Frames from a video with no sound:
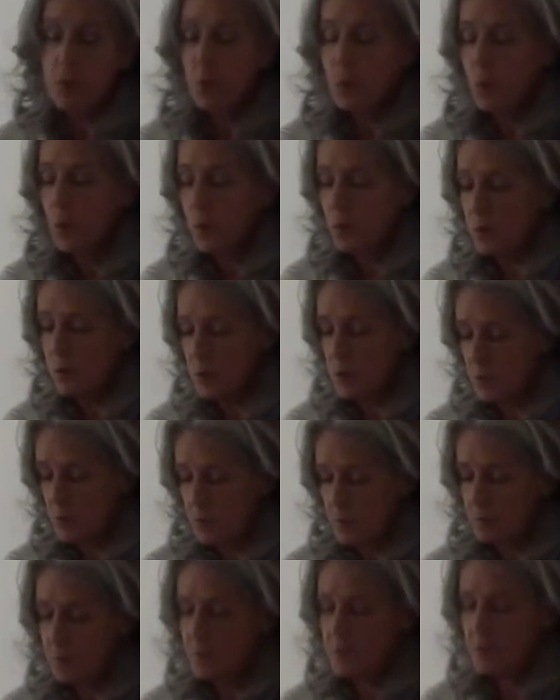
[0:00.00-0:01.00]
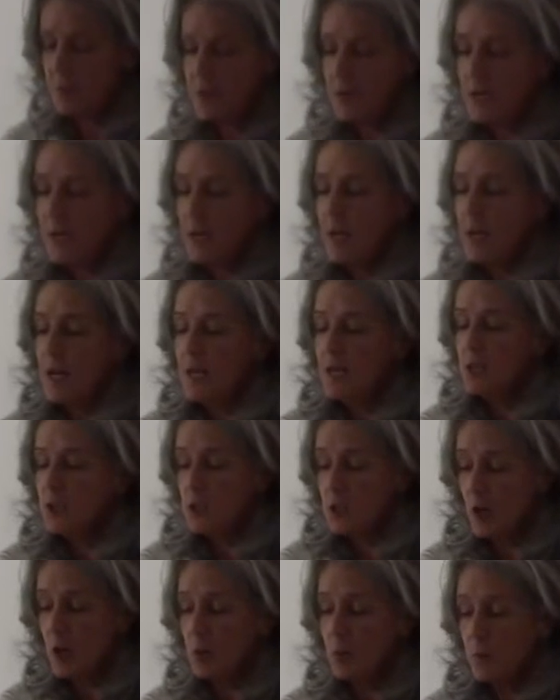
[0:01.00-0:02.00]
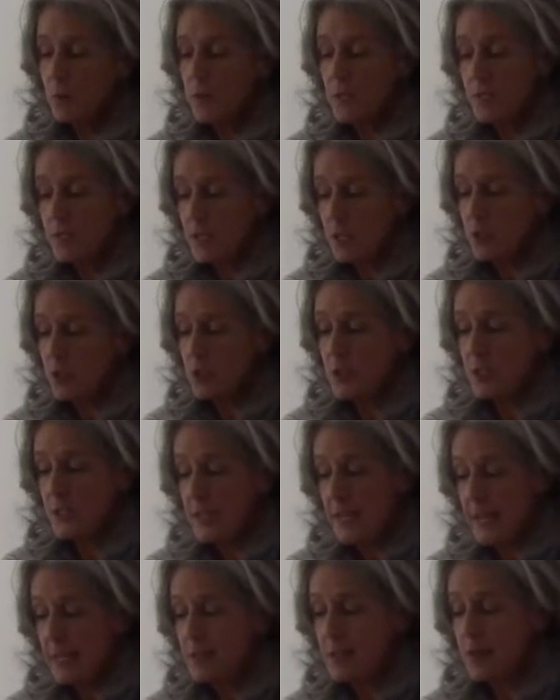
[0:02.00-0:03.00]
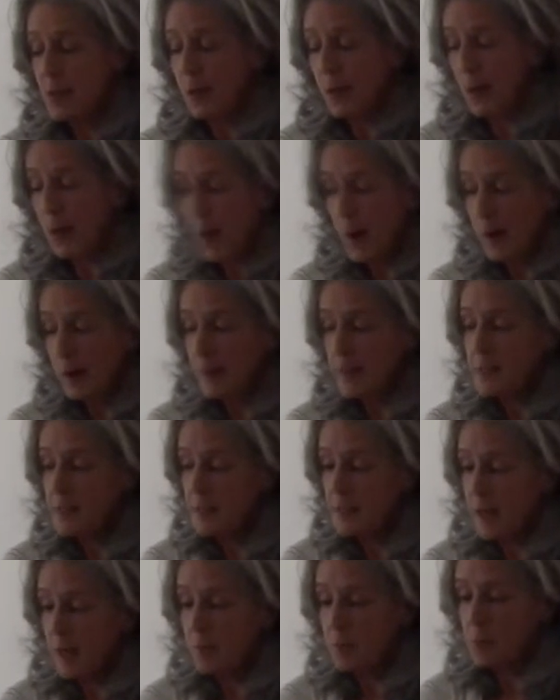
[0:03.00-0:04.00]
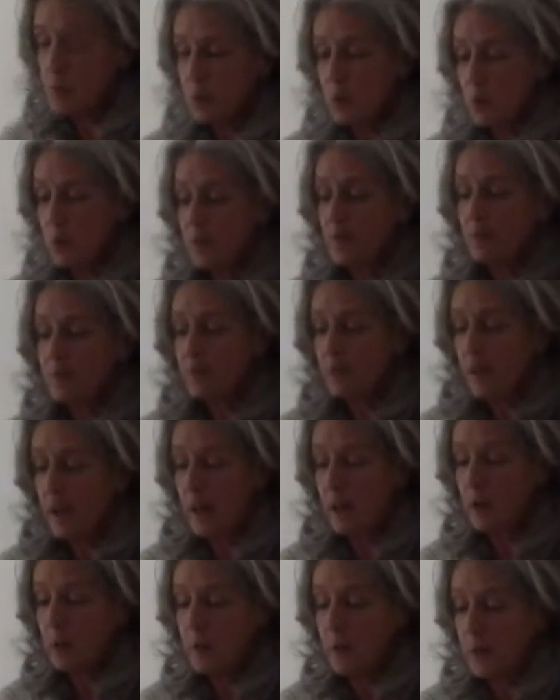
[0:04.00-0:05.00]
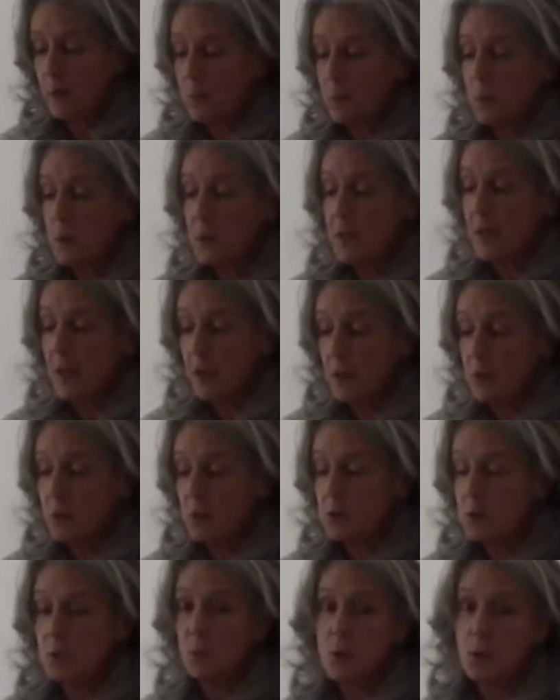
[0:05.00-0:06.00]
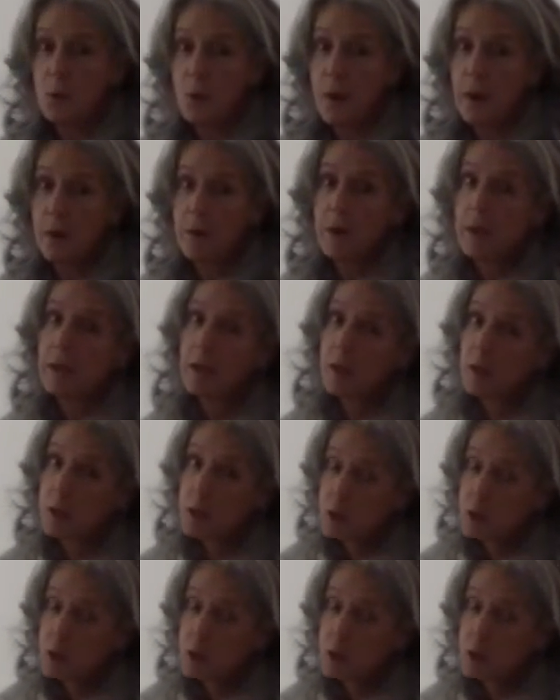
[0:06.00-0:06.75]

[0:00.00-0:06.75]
quote, "Start with the dish that takes the longest time to cook and follow it up with the others requiring a